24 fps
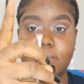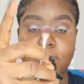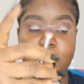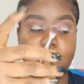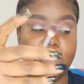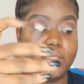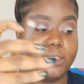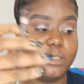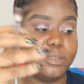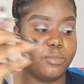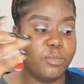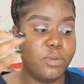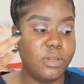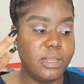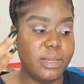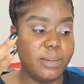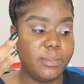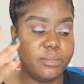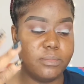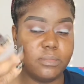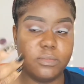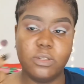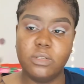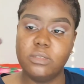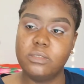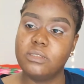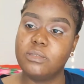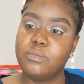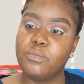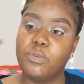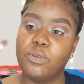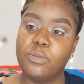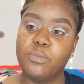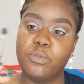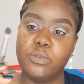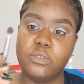a smaller, not
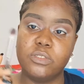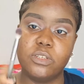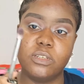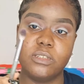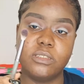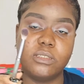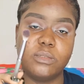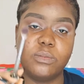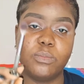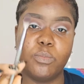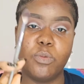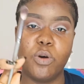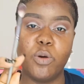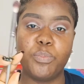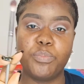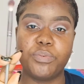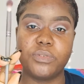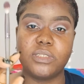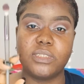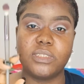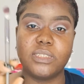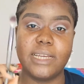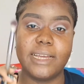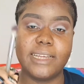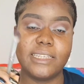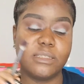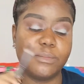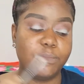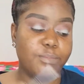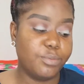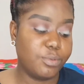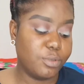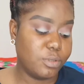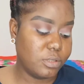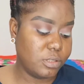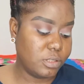small, but just more precise
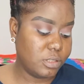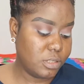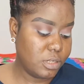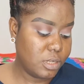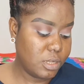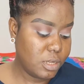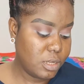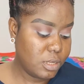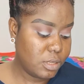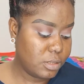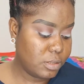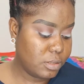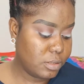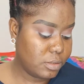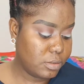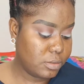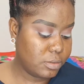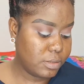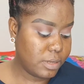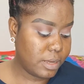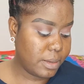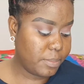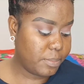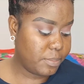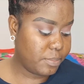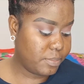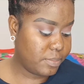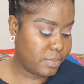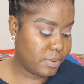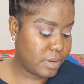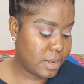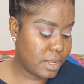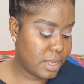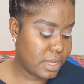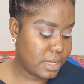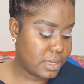brush to
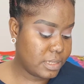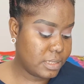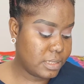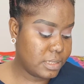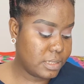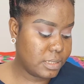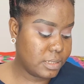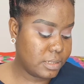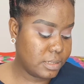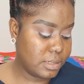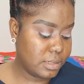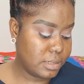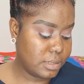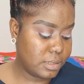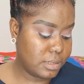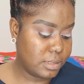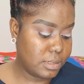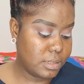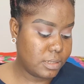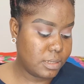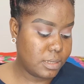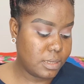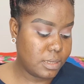apply this